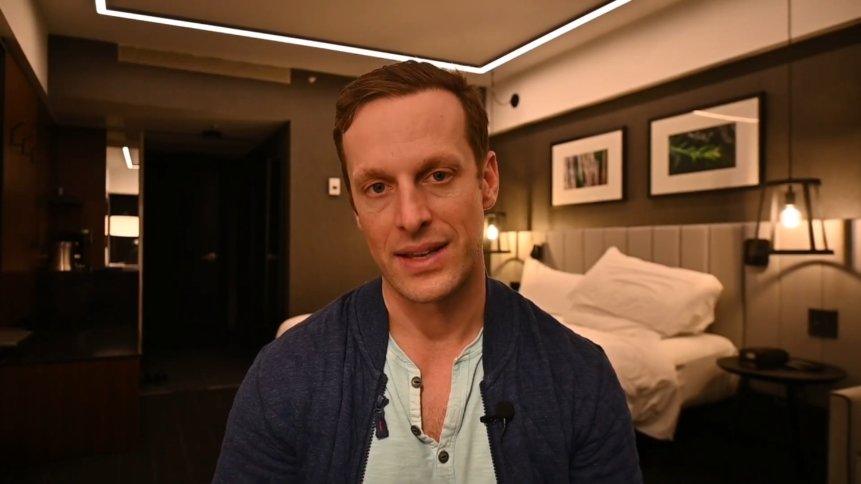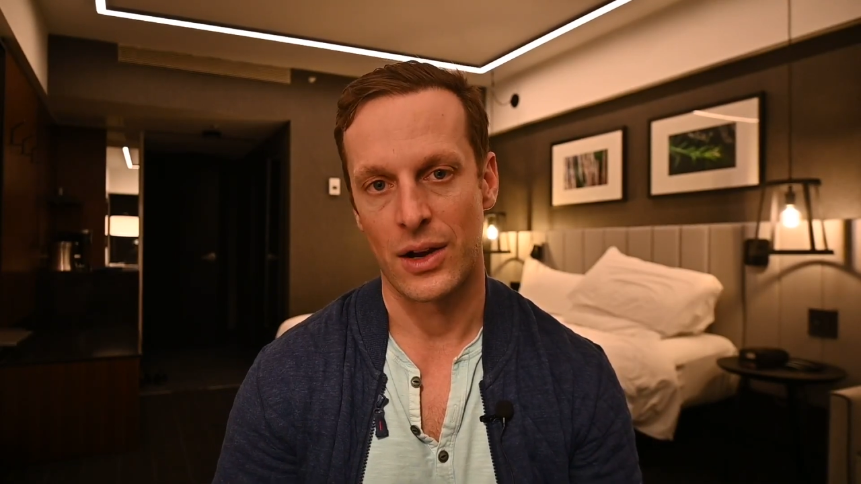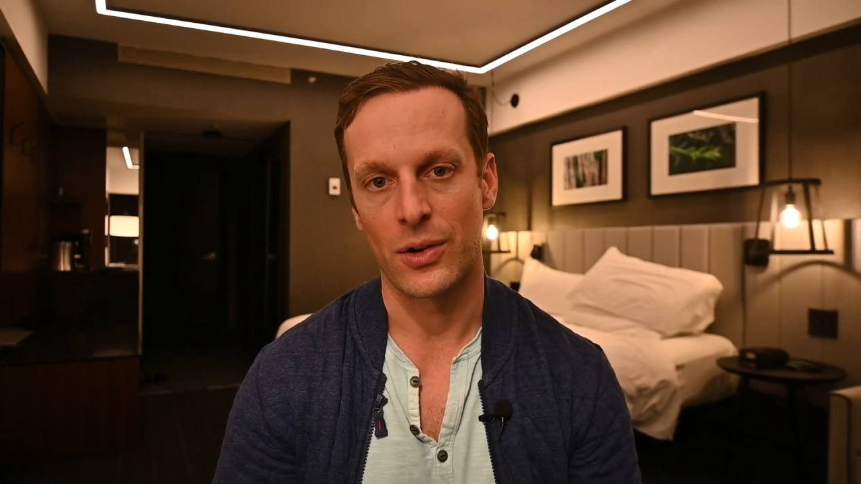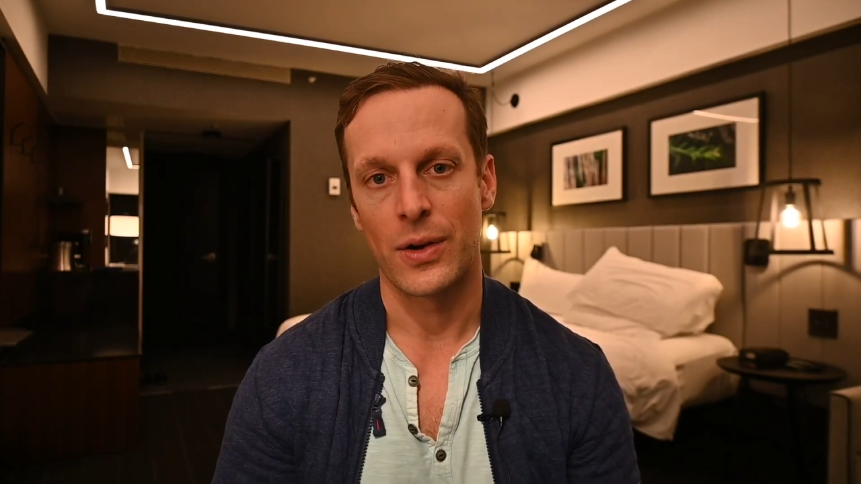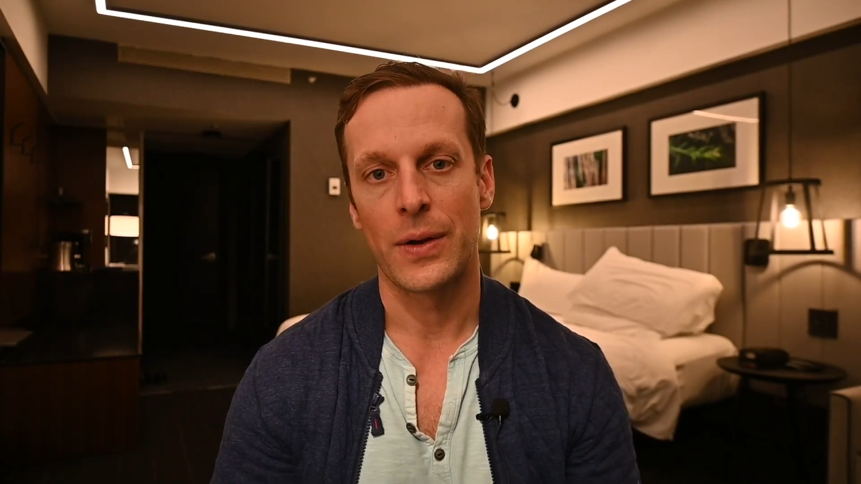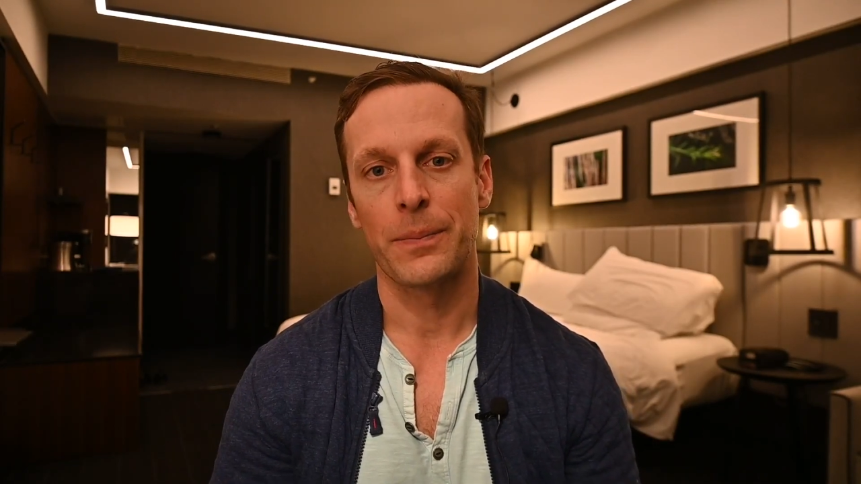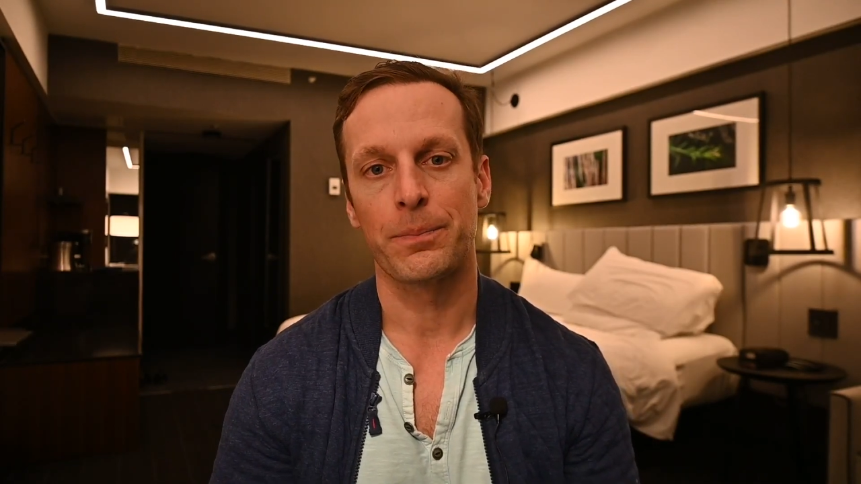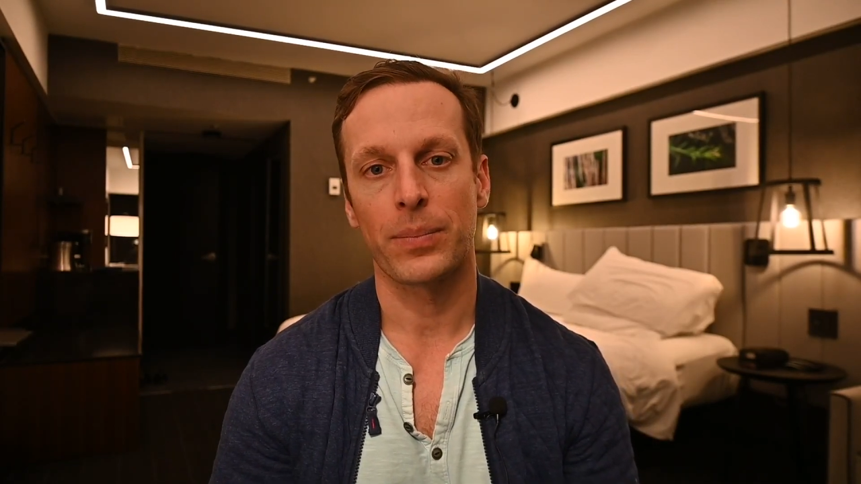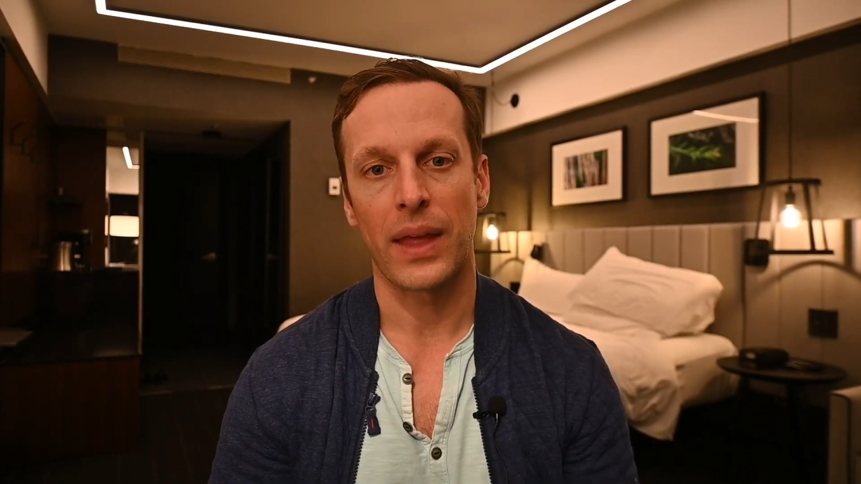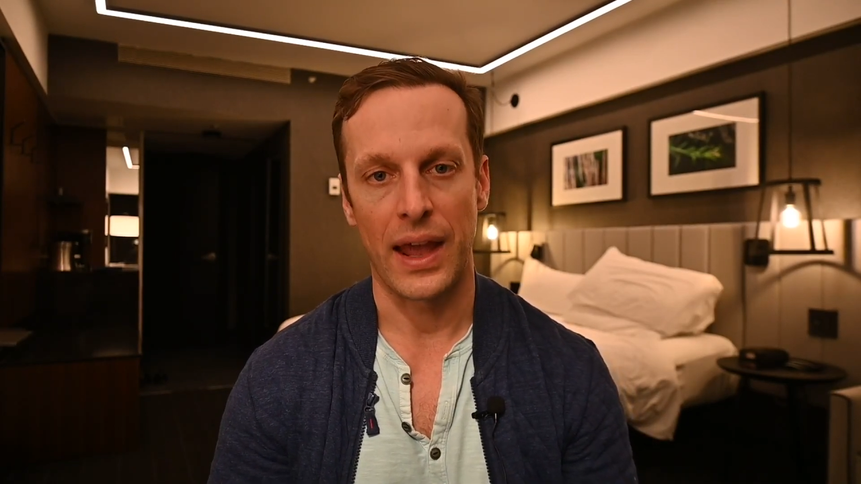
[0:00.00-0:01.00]
out
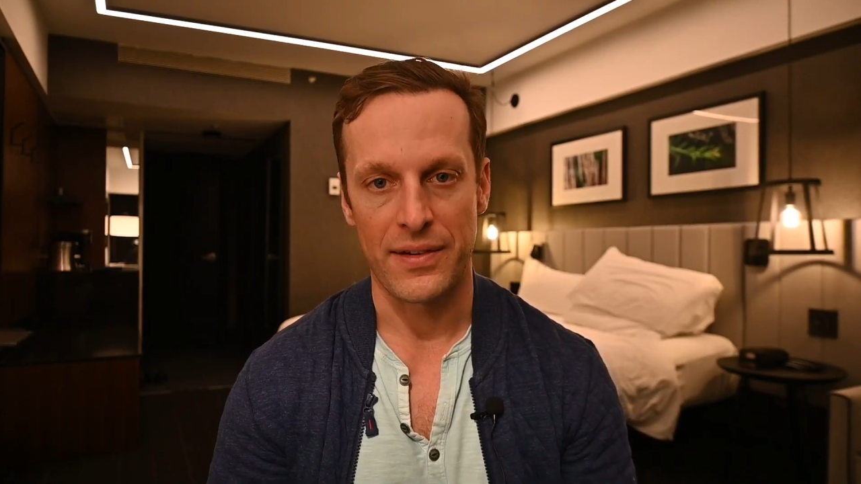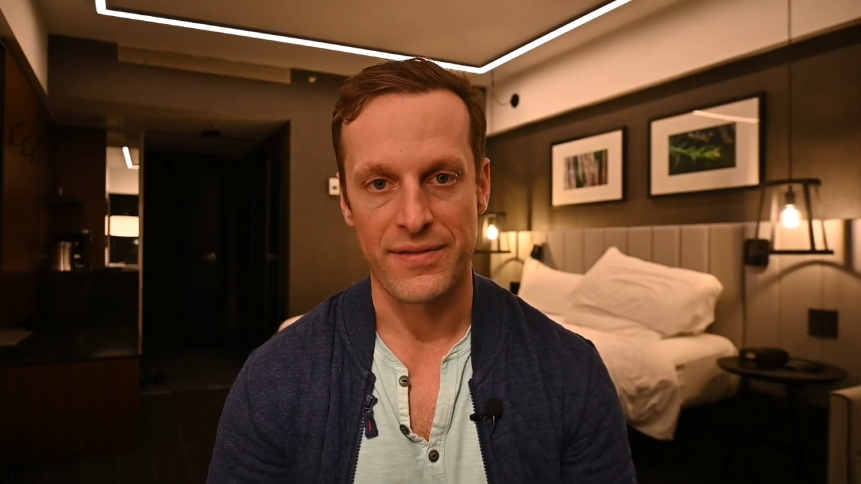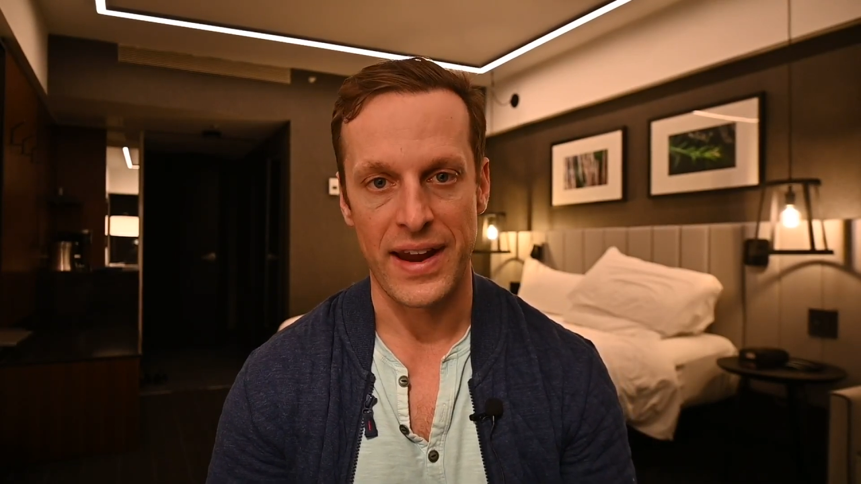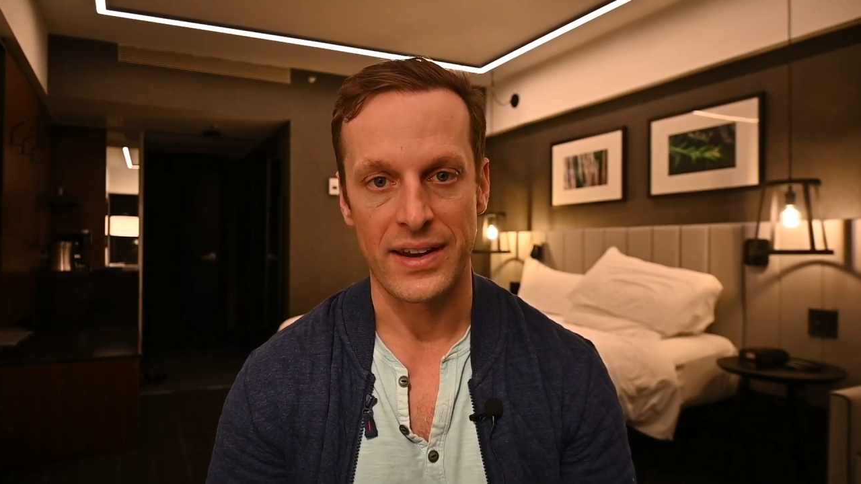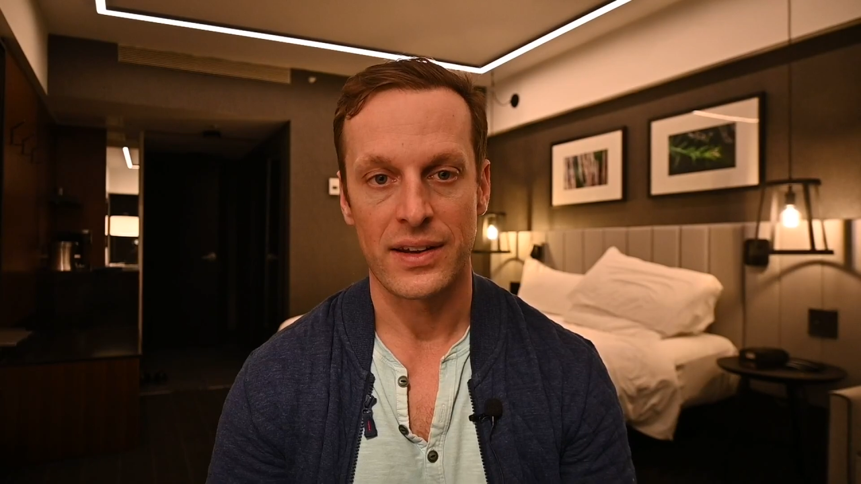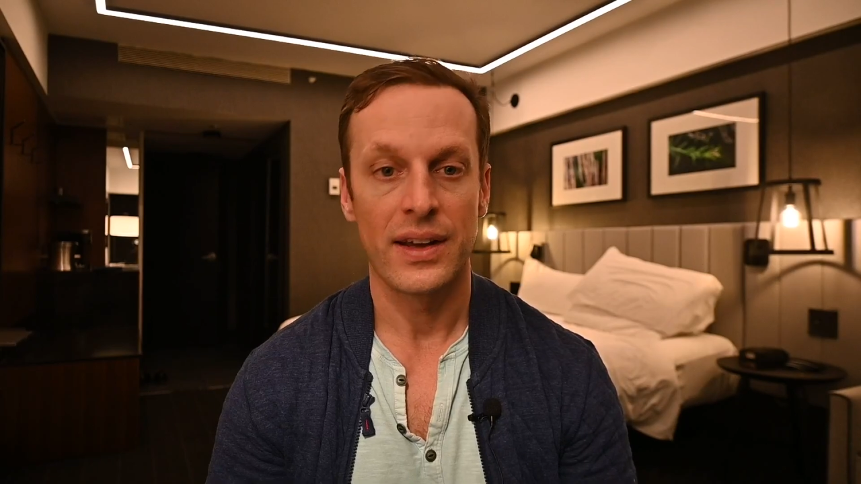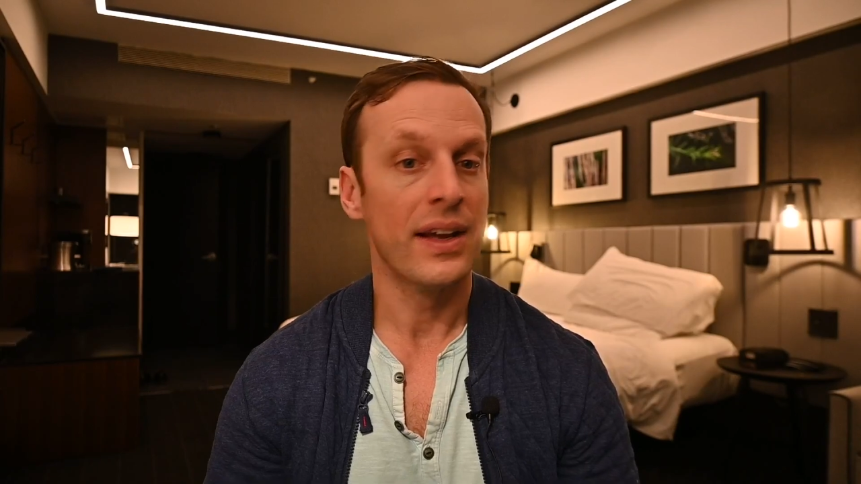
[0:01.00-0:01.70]
and faint.